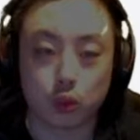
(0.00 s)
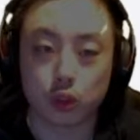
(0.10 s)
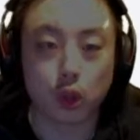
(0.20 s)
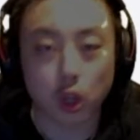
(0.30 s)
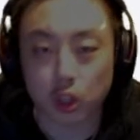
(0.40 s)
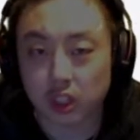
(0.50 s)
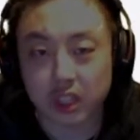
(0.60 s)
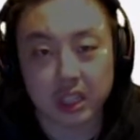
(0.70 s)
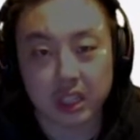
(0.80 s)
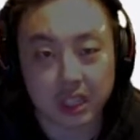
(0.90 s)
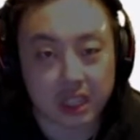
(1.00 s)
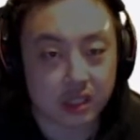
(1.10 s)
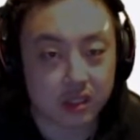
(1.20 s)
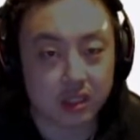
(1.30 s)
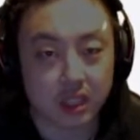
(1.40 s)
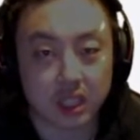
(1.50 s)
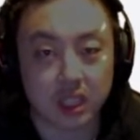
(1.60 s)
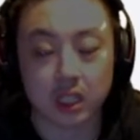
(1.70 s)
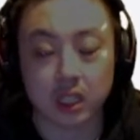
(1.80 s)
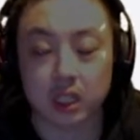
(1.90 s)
no longer getting things like